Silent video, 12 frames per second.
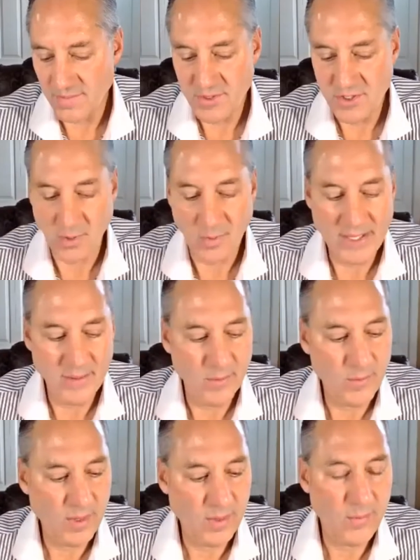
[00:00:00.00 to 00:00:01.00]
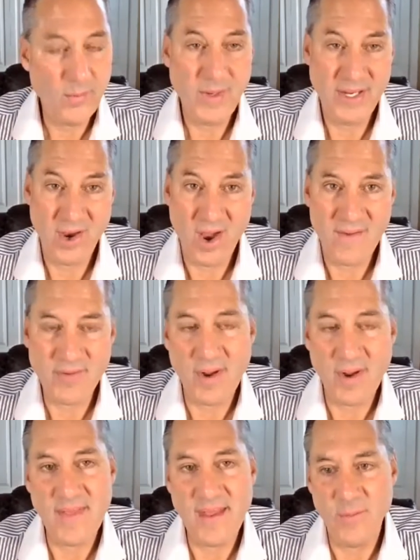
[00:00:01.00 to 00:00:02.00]
Sure. What we offer
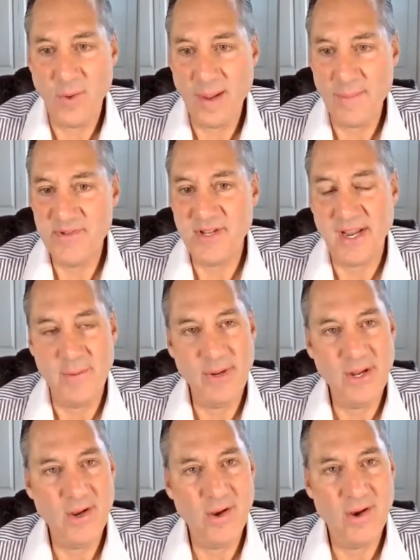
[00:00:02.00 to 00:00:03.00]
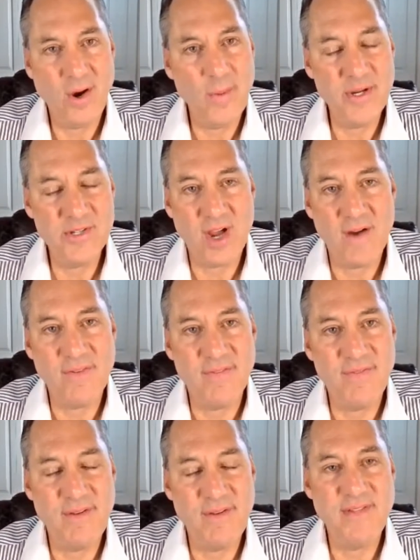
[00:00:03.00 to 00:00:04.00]
on the website, we always offer
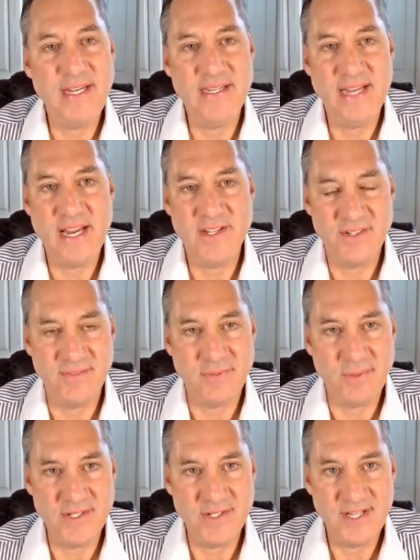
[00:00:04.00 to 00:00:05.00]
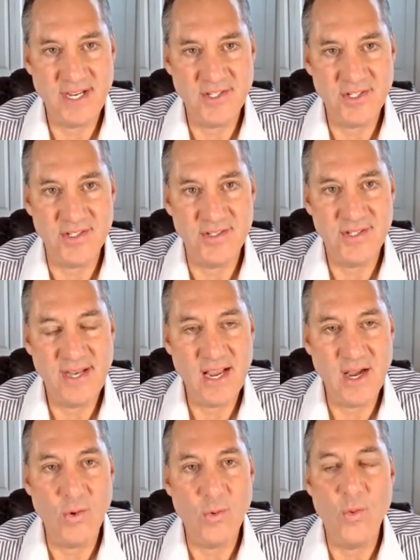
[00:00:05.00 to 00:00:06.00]
15 days of free sessions.
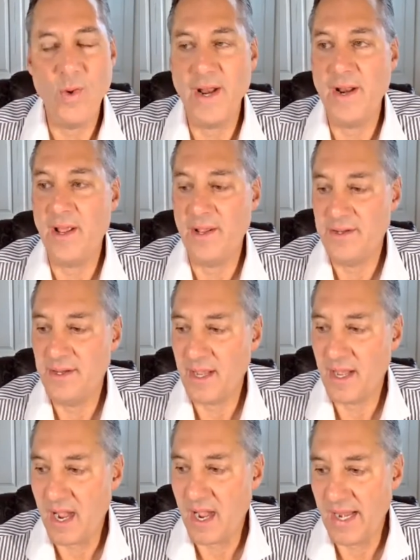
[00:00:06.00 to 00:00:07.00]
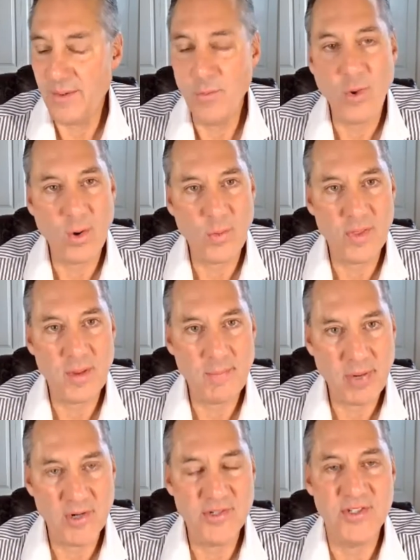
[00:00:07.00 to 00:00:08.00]
Now, when I work with a
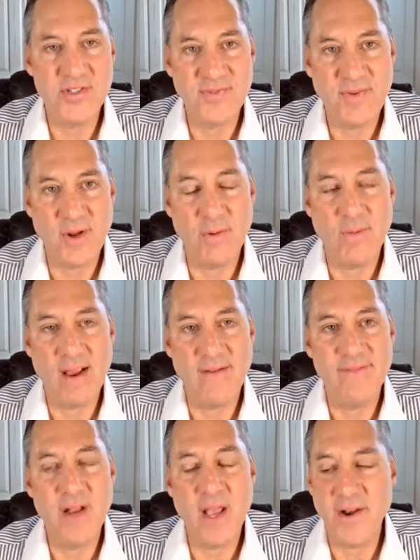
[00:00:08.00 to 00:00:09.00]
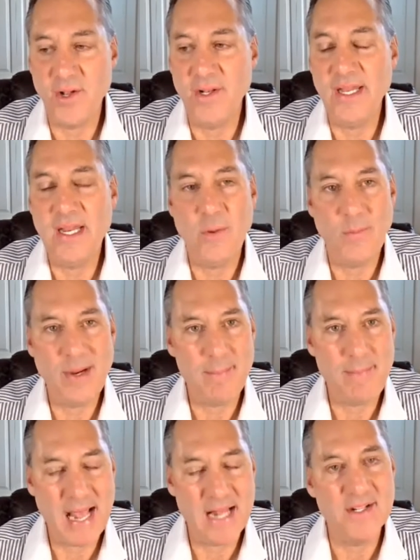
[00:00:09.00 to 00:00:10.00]
person's photograph, not only can
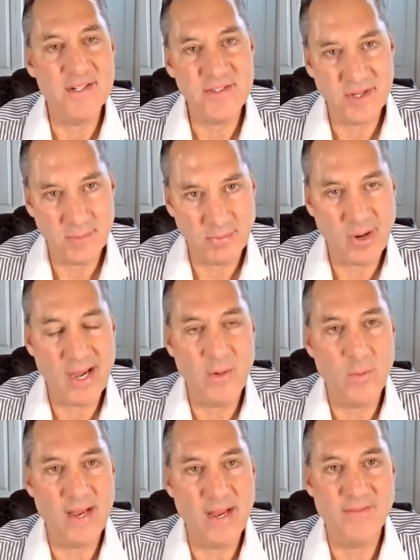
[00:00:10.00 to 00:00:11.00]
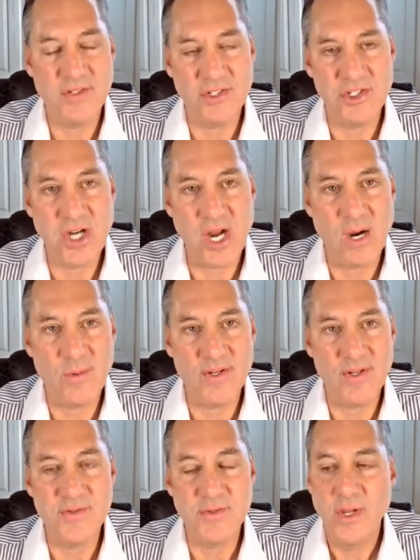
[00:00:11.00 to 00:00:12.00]
we balance their brain waves or
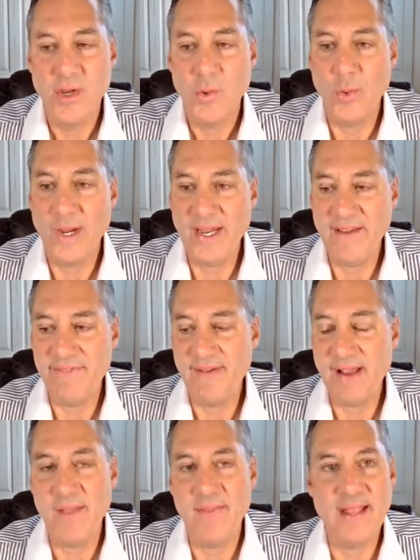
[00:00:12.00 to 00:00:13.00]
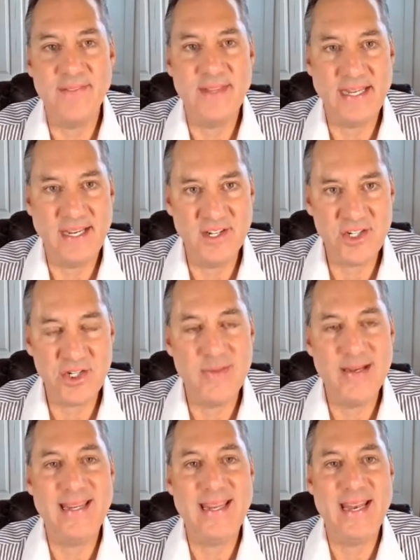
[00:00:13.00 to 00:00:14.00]
chakras, we have found that the
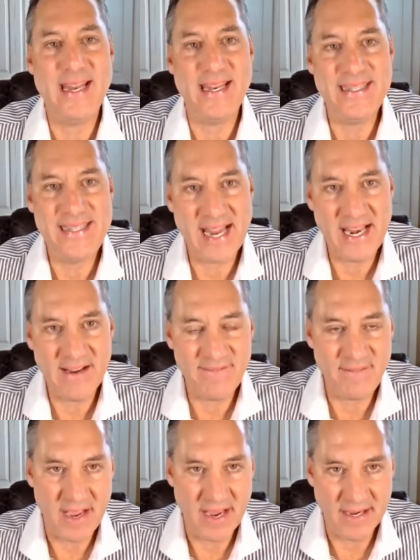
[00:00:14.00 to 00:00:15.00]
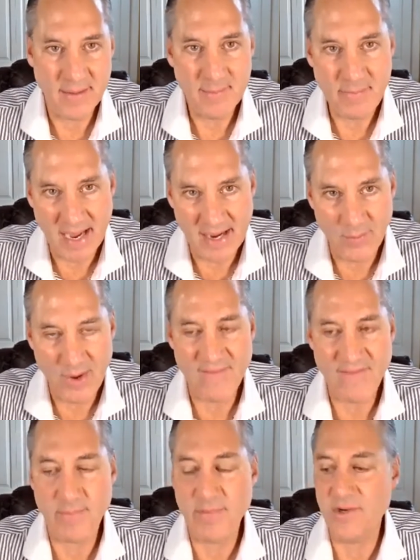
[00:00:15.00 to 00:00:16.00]
instrument can identify, by way
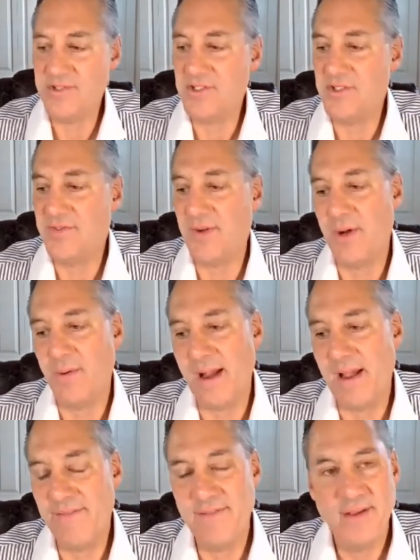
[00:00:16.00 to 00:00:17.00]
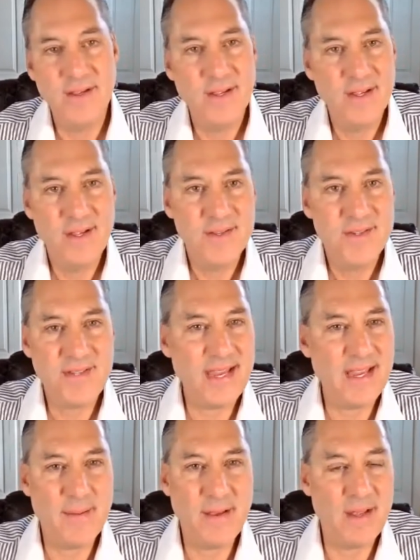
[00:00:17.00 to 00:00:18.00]
of a person's photograph,
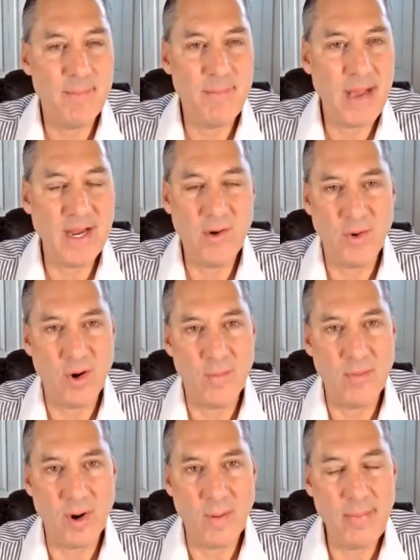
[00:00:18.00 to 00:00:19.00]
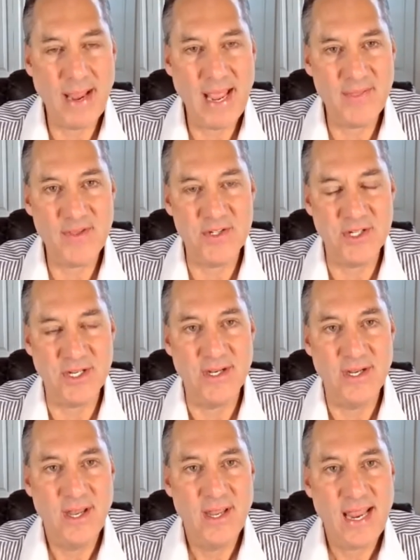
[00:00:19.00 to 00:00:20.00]
say a microbe or a pathogen,
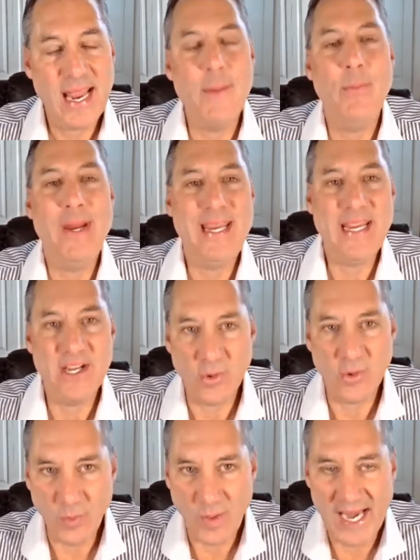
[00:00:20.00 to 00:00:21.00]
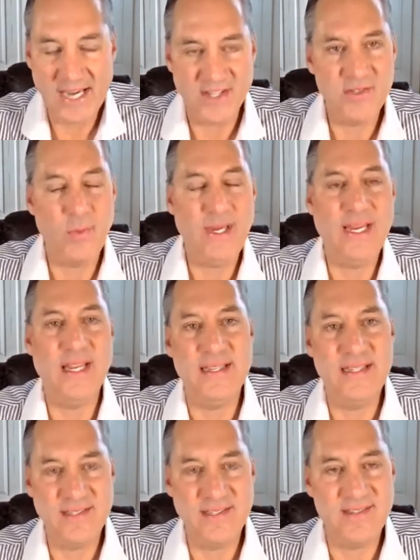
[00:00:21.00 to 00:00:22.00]
and we can erase, we
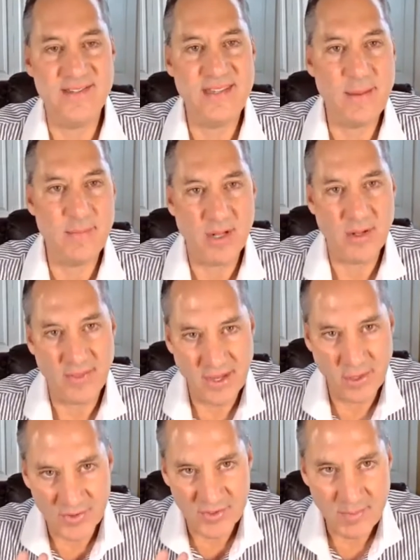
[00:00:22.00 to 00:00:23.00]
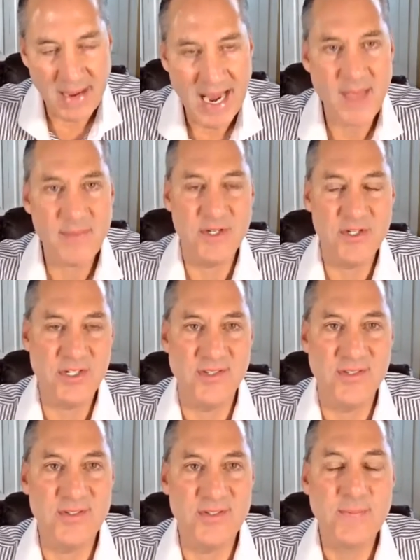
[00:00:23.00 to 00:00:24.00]
can disassemble those
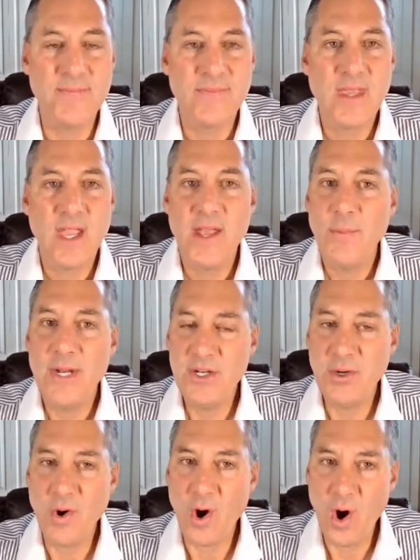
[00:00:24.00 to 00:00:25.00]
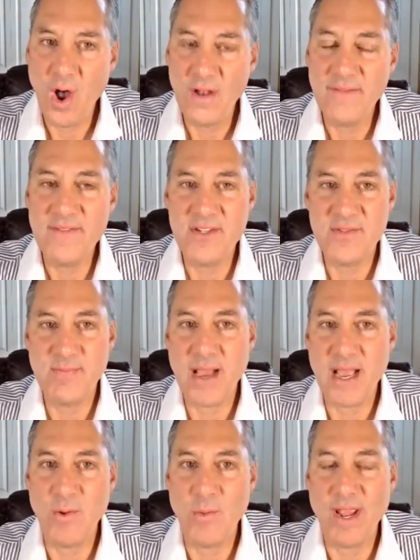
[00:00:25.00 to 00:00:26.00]
pathogens. We do all of this
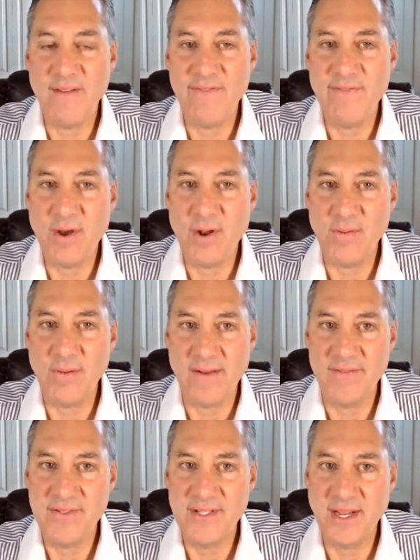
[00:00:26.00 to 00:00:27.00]
by way of photographs.